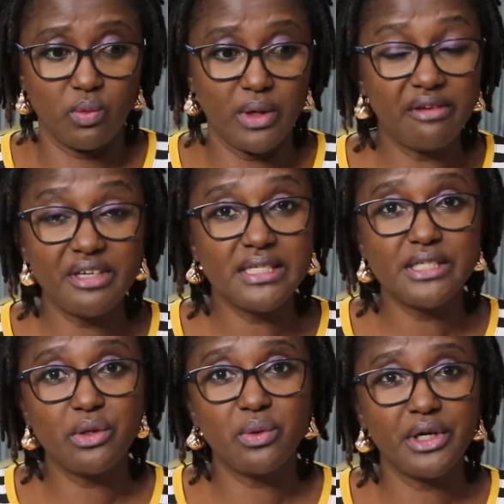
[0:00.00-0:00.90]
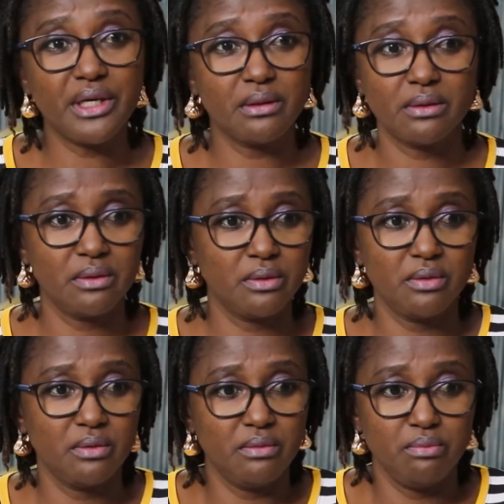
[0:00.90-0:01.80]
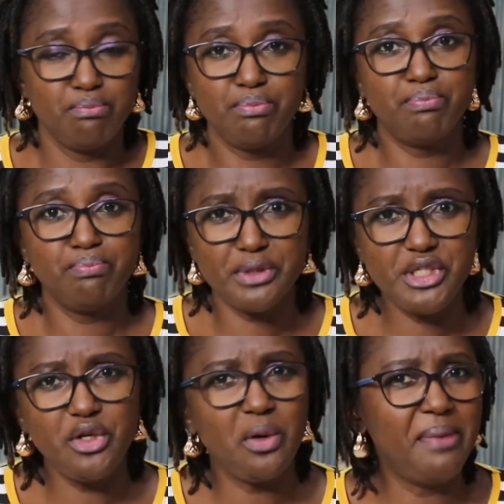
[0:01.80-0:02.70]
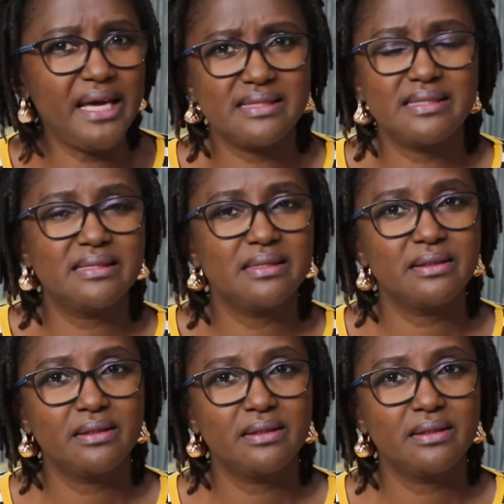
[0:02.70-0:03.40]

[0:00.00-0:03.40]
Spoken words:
Wherever it is you're working, put in your best.